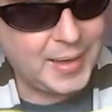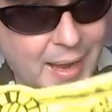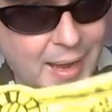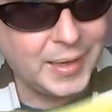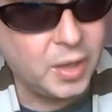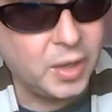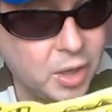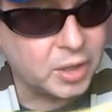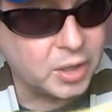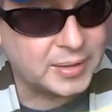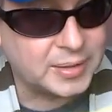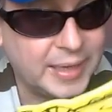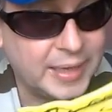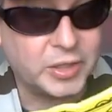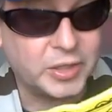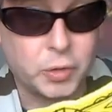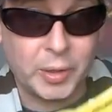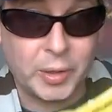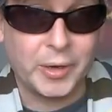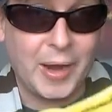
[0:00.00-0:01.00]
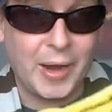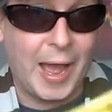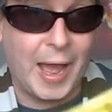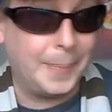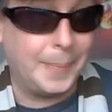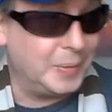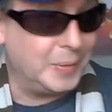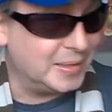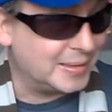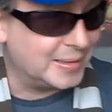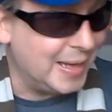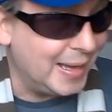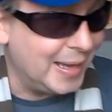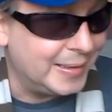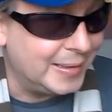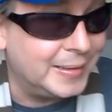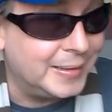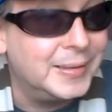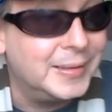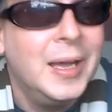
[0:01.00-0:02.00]
kind of looks like Trigger Happy's
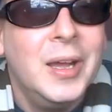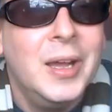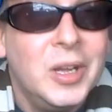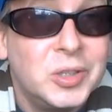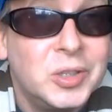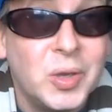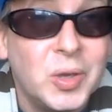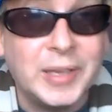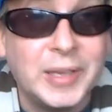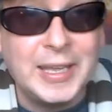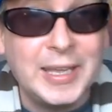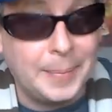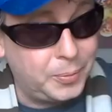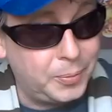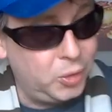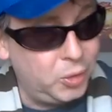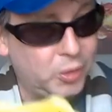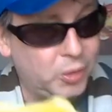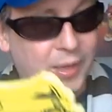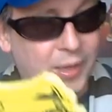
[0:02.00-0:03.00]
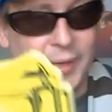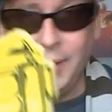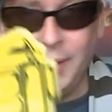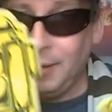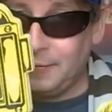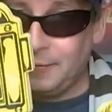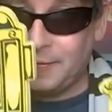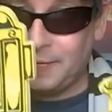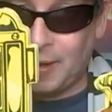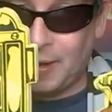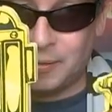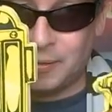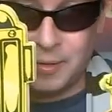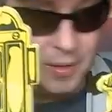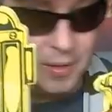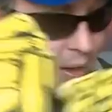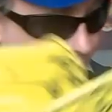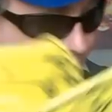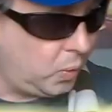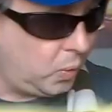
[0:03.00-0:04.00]
gun. So I kept looking, found
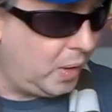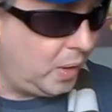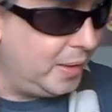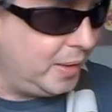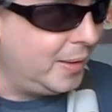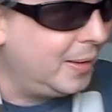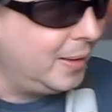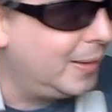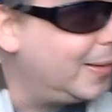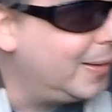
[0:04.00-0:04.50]
another one,